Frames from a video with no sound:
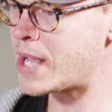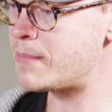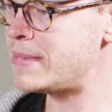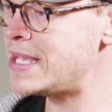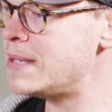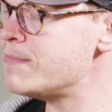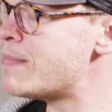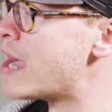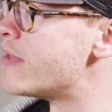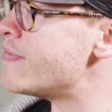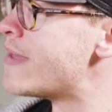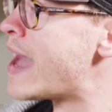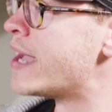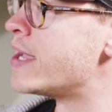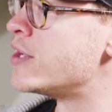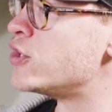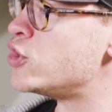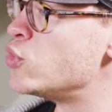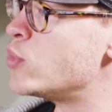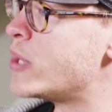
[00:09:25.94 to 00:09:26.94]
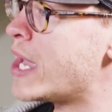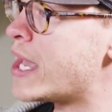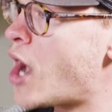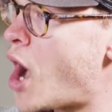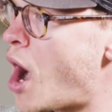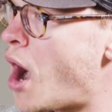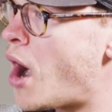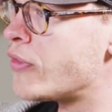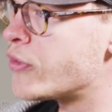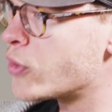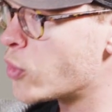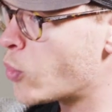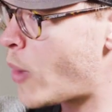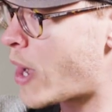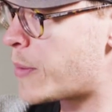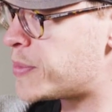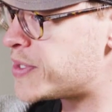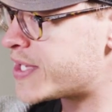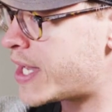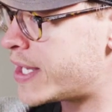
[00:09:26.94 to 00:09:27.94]
mean by that is you get other
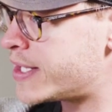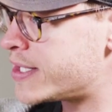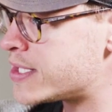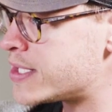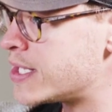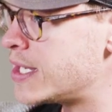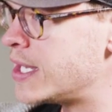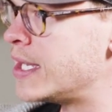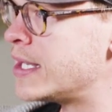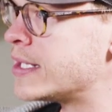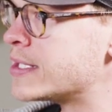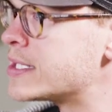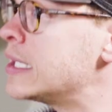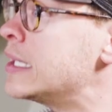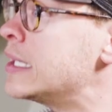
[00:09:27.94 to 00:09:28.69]
websites to